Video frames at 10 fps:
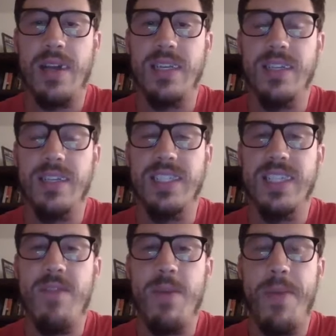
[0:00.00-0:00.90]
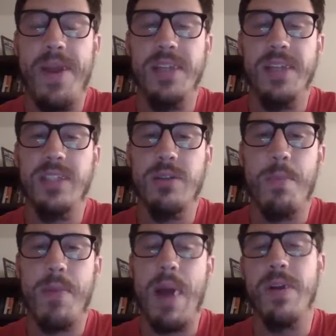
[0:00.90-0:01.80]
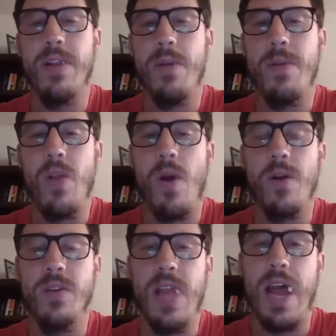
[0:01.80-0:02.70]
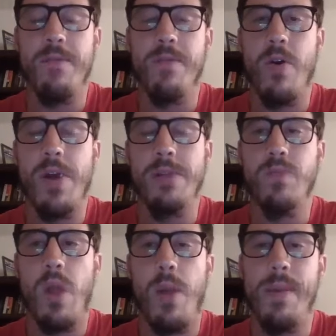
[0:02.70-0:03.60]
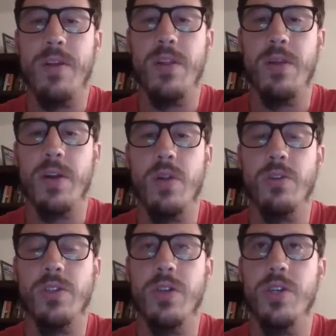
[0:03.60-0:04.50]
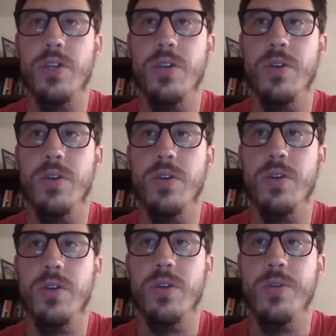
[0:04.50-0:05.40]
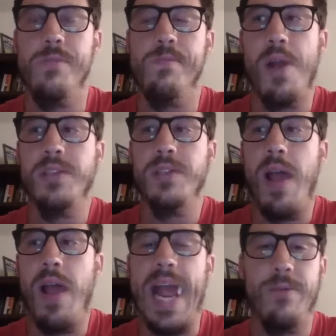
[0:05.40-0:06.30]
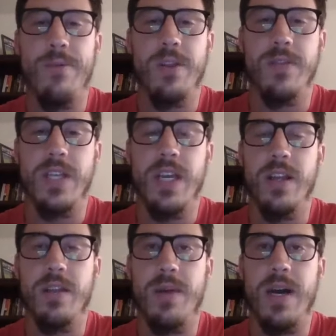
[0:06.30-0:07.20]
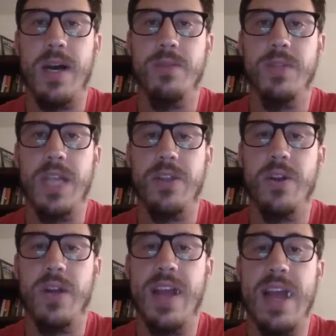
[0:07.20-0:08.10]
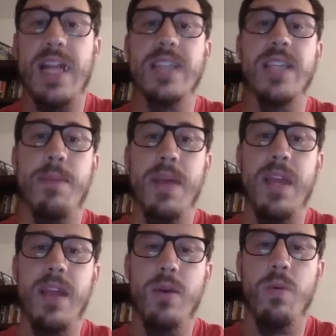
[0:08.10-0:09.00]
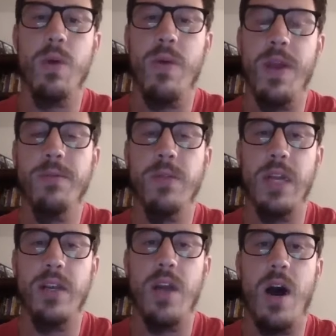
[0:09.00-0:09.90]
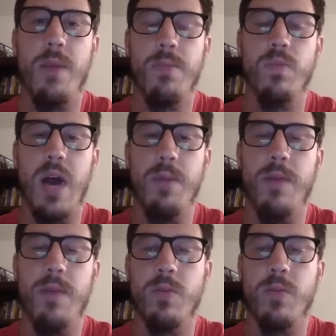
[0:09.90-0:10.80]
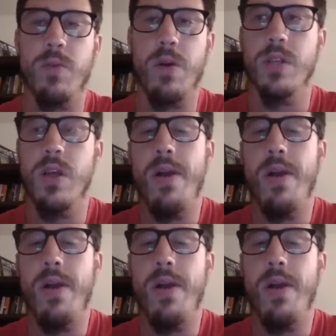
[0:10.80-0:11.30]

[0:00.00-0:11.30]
to 7 minutes, probably a little bit longer than that of rowing, maybe a little bit closer to 8 with the fatigue of the box jumps, 8:30, and that's like peak rowing, like top level rowers.